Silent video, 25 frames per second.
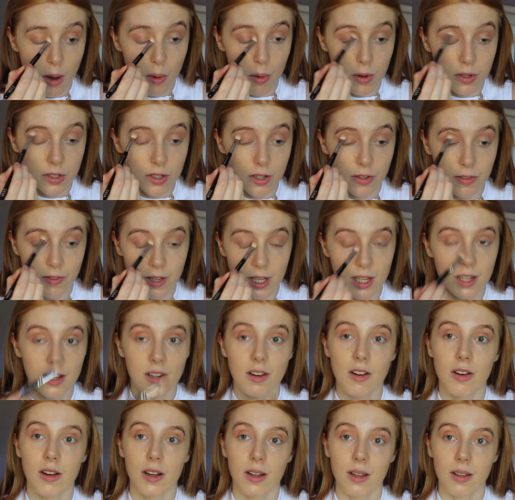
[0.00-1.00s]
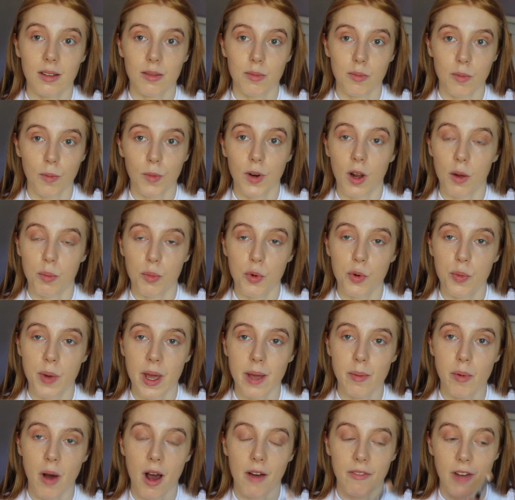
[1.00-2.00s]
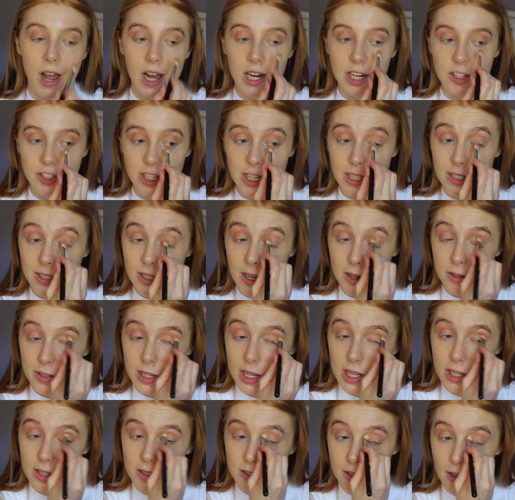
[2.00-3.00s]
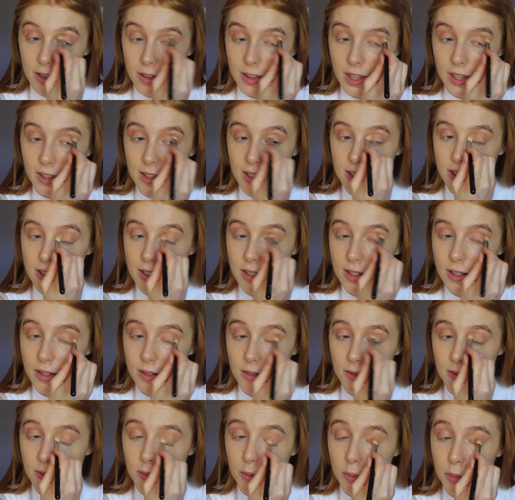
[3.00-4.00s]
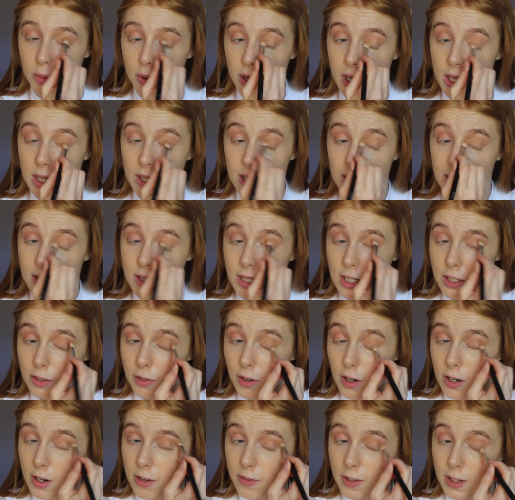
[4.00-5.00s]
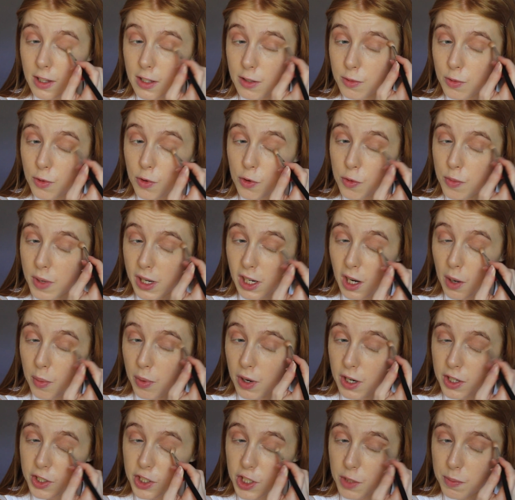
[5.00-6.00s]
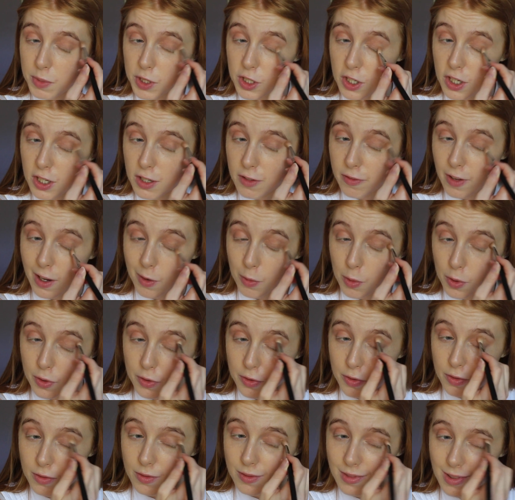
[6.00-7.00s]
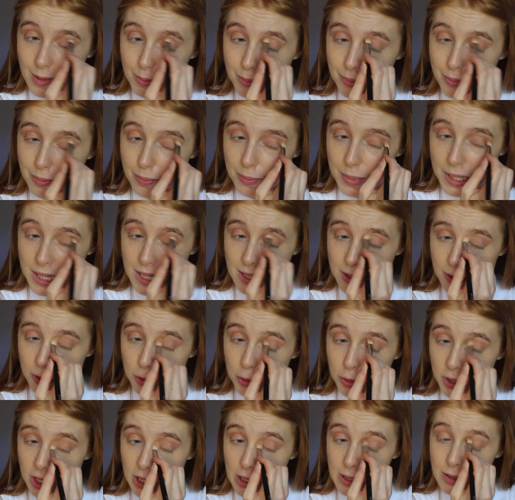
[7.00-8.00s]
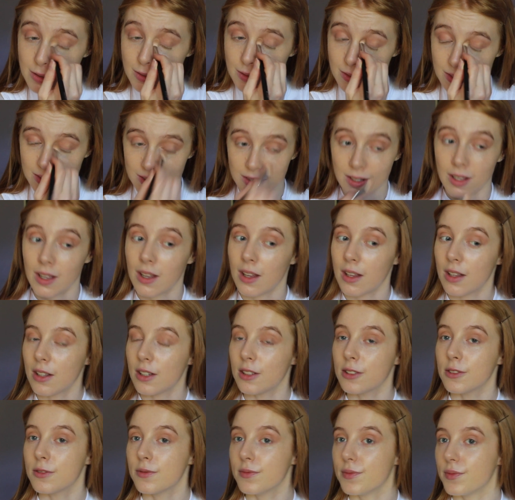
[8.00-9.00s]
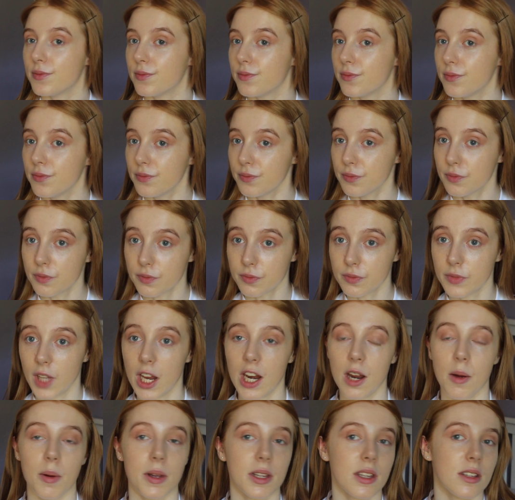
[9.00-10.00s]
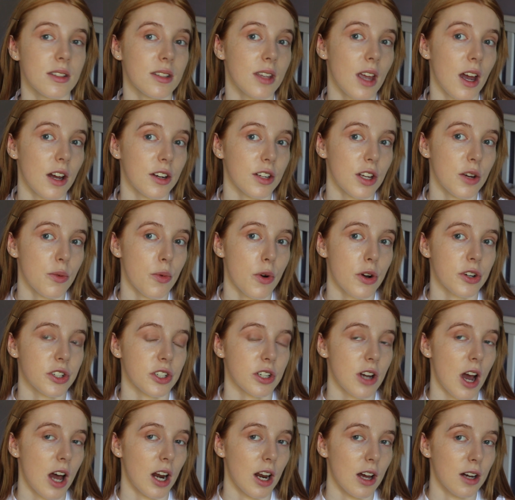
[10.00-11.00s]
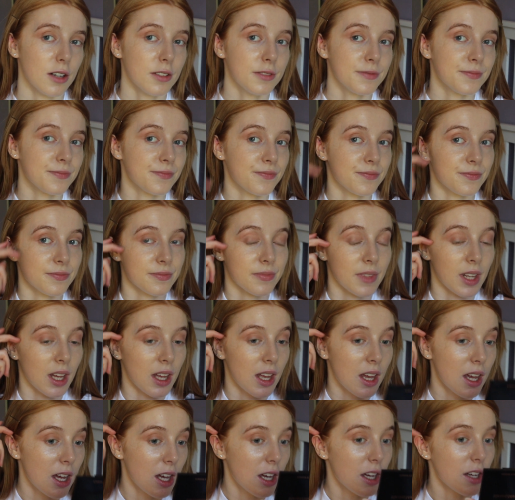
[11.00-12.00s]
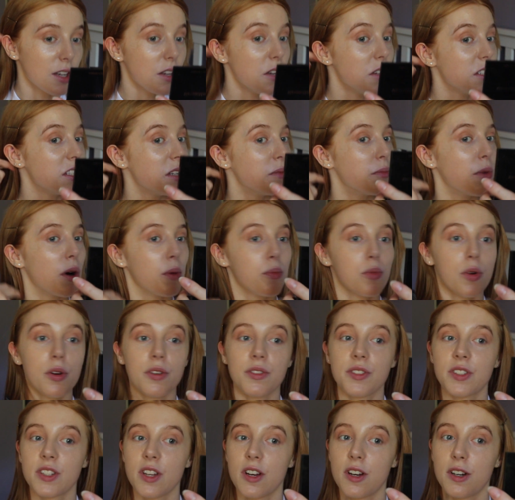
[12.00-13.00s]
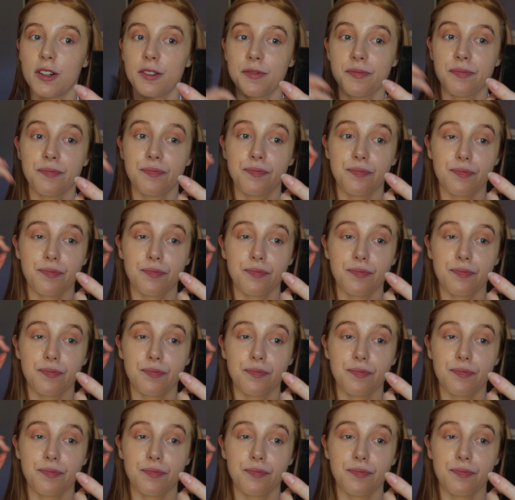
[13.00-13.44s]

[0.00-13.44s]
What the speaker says: which I think like more people have allergies nowadays, so I think that's pretty considerate, and I think that's what all makeup brands should be doing if they want the biggest audience. Anyway, you can see I do wash a colour using my bronzer,